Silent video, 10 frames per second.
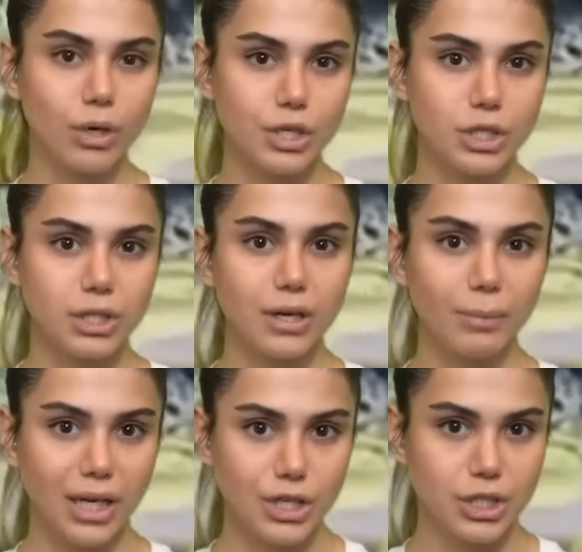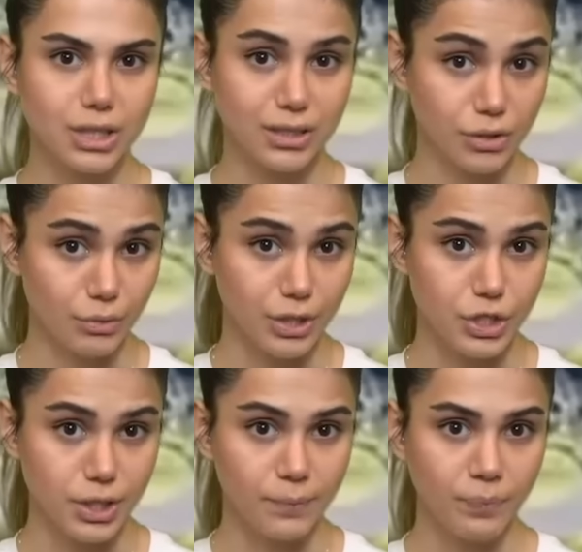Russian domination in the
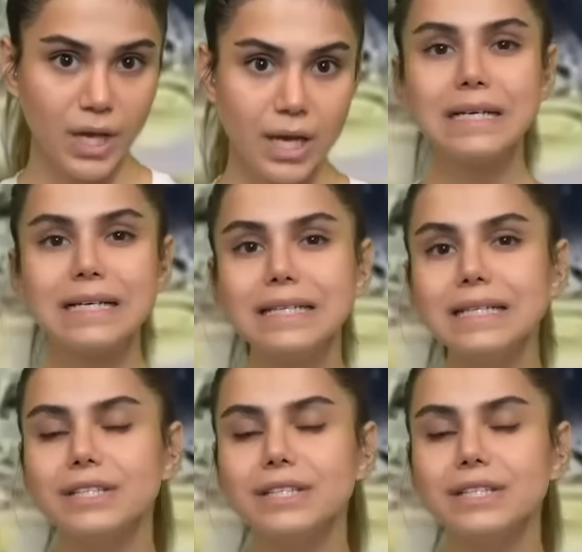region. The